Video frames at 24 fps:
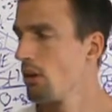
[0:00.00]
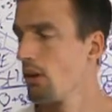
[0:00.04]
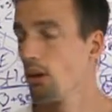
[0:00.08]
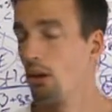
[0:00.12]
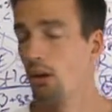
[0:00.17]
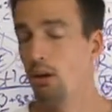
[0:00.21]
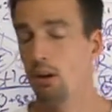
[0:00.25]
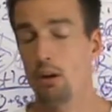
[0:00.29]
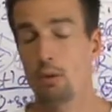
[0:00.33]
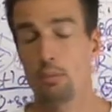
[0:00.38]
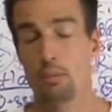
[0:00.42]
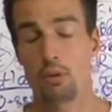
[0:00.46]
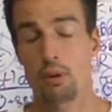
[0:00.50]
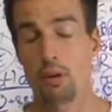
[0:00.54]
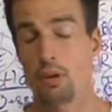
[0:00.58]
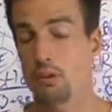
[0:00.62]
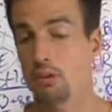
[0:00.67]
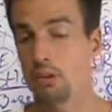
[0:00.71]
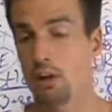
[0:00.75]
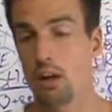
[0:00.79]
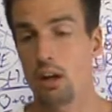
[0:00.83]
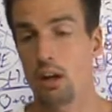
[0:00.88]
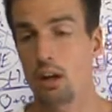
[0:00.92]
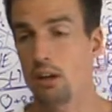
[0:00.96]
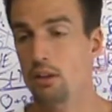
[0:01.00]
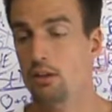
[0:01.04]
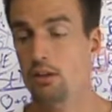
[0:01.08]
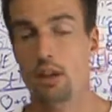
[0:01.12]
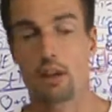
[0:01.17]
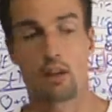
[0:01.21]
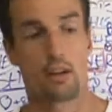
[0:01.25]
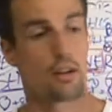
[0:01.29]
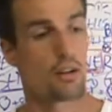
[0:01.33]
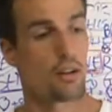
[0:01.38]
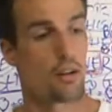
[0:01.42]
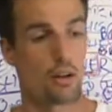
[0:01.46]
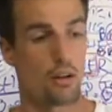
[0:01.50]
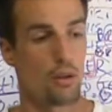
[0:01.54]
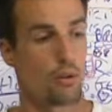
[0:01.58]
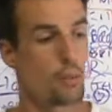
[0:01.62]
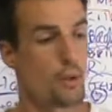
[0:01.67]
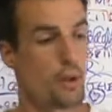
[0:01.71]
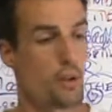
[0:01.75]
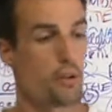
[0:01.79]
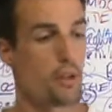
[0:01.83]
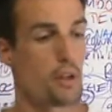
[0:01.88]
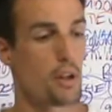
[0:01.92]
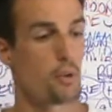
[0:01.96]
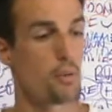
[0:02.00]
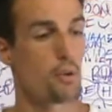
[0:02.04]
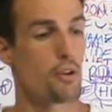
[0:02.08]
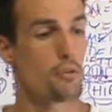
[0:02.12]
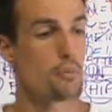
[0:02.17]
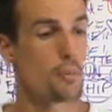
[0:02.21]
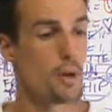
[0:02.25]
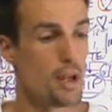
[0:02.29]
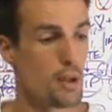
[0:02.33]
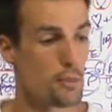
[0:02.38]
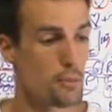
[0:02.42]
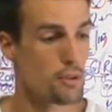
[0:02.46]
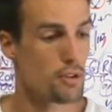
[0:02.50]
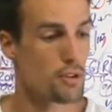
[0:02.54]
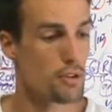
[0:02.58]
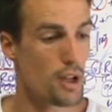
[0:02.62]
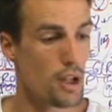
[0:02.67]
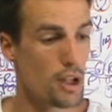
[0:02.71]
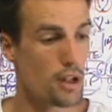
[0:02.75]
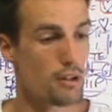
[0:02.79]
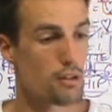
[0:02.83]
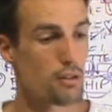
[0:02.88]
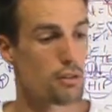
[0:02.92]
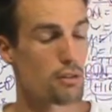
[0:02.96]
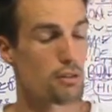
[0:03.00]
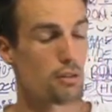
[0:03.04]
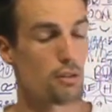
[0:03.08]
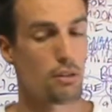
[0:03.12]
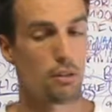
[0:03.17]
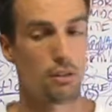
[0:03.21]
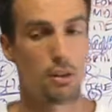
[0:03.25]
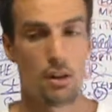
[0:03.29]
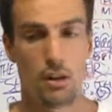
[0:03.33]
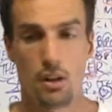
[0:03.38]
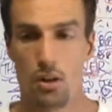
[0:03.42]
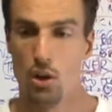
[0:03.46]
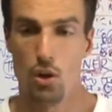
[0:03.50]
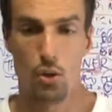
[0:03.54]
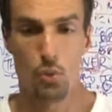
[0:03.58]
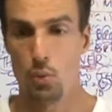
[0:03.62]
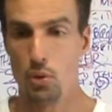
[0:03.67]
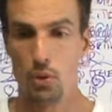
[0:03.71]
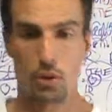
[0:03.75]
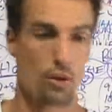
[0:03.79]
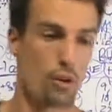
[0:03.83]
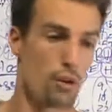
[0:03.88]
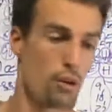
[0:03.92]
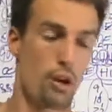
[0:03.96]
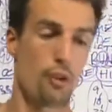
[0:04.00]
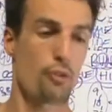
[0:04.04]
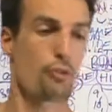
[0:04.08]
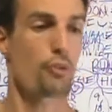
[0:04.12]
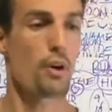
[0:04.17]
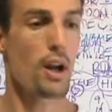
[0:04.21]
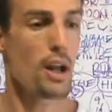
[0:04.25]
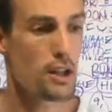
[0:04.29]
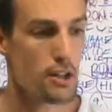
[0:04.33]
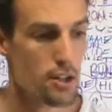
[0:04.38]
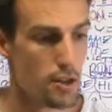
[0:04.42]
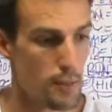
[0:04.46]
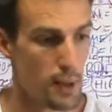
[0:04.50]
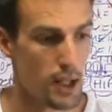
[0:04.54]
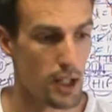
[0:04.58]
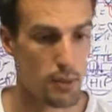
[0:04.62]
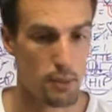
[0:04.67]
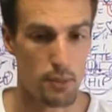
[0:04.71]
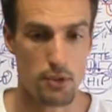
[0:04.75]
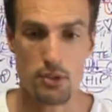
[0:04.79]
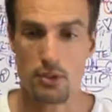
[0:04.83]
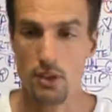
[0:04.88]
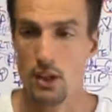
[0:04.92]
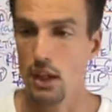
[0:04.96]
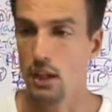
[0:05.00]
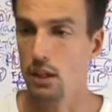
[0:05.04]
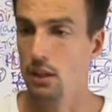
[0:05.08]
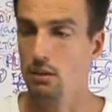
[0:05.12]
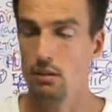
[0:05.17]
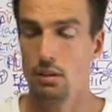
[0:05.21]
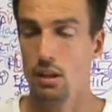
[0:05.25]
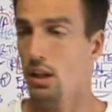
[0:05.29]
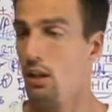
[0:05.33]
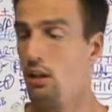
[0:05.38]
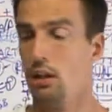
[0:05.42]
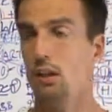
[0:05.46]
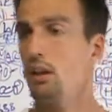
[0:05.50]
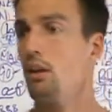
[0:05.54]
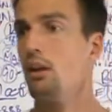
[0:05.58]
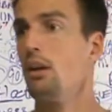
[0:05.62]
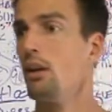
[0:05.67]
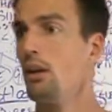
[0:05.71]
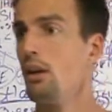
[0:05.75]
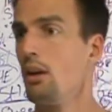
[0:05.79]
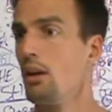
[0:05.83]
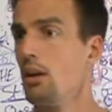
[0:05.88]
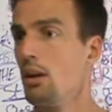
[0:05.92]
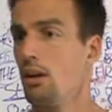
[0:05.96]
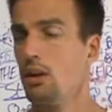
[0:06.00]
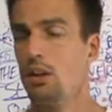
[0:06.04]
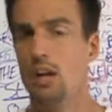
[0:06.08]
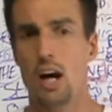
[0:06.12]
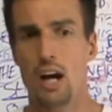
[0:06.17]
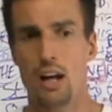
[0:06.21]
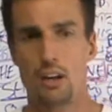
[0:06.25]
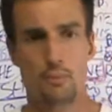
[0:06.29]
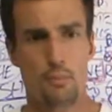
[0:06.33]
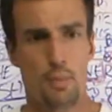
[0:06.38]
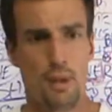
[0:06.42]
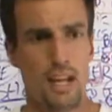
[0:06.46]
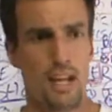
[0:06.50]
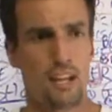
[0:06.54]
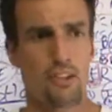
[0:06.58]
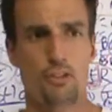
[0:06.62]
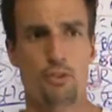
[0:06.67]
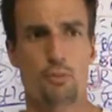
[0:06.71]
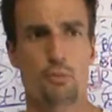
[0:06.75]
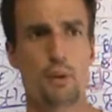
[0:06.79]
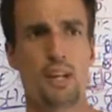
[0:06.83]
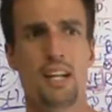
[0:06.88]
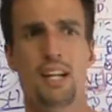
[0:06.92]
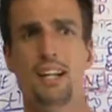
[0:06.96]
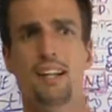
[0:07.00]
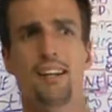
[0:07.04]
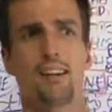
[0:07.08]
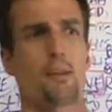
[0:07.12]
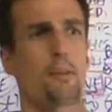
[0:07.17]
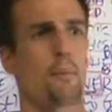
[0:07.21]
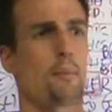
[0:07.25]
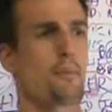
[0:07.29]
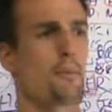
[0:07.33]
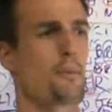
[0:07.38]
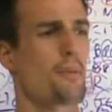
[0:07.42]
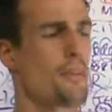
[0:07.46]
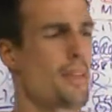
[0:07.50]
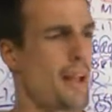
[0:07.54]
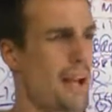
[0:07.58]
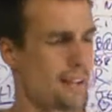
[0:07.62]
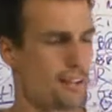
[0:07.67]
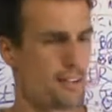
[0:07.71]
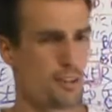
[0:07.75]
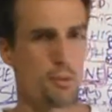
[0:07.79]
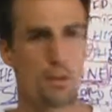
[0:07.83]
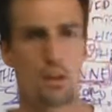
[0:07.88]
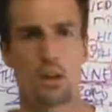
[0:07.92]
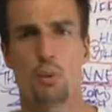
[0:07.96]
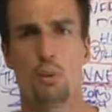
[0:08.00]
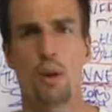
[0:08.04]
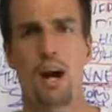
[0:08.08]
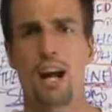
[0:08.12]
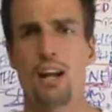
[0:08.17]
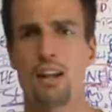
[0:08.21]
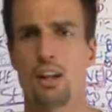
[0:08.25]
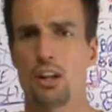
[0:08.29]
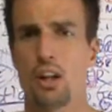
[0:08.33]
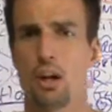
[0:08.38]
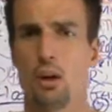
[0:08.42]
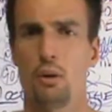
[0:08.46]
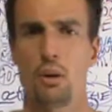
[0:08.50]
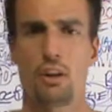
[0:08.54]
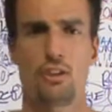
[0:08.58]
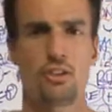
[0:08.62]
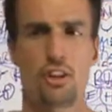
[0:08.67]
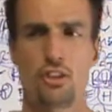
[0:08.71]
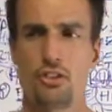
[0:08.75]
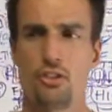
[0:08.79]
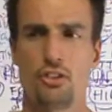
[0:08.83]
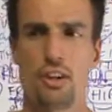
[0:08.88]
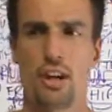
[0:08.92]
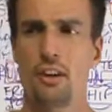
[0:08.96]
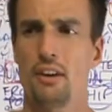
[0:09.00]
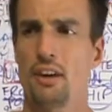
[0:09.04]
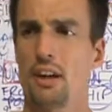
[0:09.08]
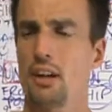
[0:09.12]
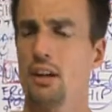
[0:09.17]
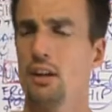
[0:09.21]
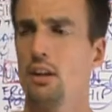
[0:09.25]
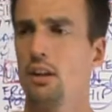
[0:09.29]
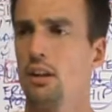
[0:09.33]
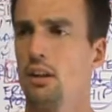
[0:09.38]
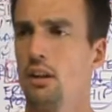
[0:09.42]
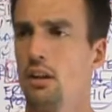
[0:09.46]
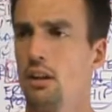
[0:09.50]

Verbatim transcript: Oh, praise God. It's like, we think we've made mistakes, or we're afraid to make a mistake. It's like, God began speaking to them, that to me a while ago. He says, Derek,